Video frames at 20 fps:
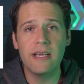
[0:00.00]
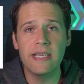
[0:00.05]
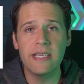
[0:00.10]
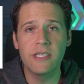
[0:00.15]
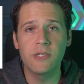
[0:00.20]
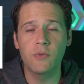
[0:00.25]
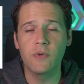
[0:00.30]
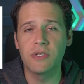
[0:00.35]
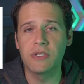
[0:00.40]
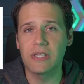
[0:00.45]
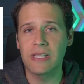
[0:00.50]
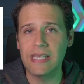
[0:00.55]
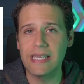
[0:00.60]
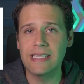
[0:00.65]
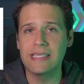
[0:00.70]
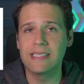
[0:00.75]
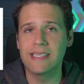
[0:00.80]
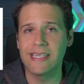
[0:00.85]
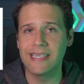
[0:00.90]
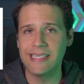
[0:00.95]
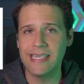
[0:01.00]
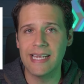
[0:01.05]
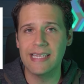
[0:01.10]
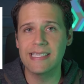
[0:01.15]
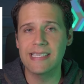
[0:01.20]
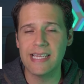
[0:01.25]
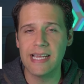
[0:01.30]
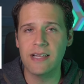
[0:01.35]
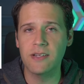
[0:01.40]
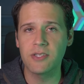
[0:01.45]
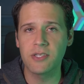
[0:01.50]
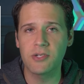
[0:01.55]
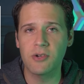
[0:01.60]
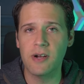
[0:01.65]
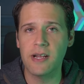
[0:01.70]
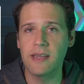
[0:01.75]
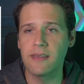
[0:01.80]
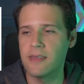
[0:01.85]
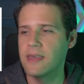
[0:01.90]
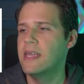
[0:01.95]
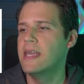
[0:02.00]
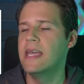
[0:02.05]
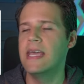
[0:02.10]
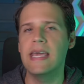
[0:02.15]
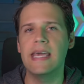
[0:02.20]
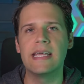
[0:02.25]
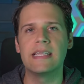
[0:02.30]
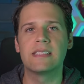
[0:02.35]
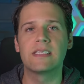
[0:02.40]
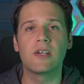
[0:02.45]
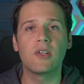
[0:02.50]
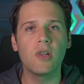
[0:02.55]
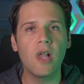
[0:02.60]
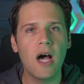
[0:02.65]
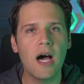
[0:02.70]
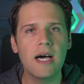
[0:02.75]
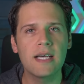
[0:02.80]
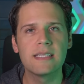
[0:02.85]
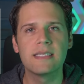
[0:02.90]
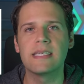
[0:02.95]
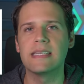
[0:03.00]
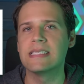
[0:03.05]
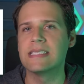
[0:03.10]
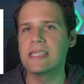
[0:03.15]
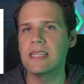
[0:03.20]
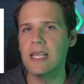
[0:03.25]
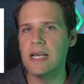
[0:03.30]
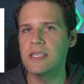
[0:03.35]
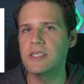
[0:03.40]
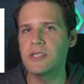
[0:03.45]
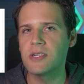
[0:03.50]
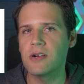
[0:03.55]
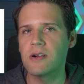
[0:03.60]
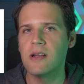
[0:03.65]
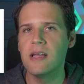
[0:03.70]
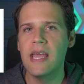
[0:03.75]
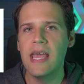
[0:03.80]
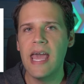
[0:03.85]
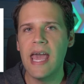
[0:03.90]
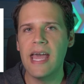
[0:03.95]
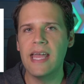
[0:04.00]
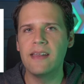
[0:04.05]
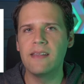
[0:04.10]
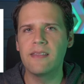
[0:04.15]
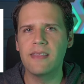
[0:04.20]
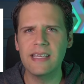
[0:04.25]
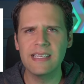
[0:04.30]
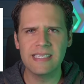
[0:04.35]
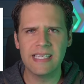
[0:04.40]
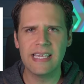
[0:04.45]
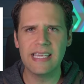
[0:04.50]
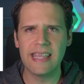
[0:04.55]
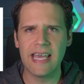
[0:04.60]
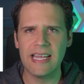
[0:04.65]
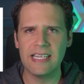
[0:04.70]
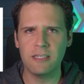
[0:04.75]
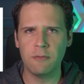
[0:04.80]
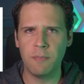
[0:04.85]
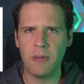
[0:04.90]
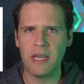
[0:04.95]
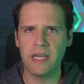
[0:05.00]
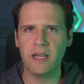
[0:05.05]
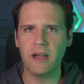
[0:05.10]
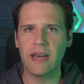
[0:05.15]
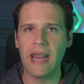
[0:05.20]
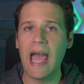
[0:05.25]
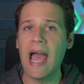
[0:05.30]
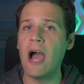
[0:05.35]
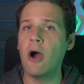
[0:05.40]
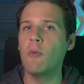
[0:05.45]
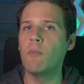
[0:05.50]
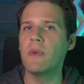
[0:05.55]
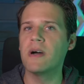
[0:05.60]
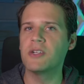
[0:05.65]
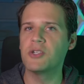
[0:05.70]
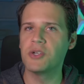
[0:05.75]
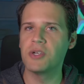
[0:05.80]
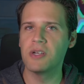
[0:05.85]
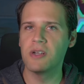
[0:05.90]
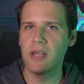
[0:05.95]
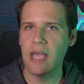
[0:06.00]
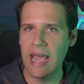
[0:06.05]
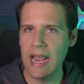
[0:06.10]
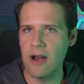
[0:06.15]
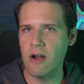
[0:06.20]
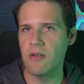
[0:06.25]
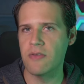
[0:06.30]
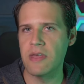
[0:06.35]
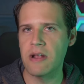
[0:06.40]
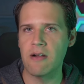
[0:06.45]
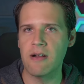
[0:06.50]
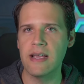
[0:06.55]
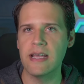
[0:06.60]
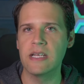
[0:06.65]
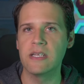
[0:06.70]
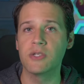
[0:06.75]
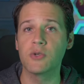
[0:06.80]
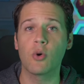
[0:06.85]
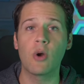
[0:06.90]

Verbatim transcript: is, which leads to tensile strength, its gloss, its luster, and things like that depending on how much hair there is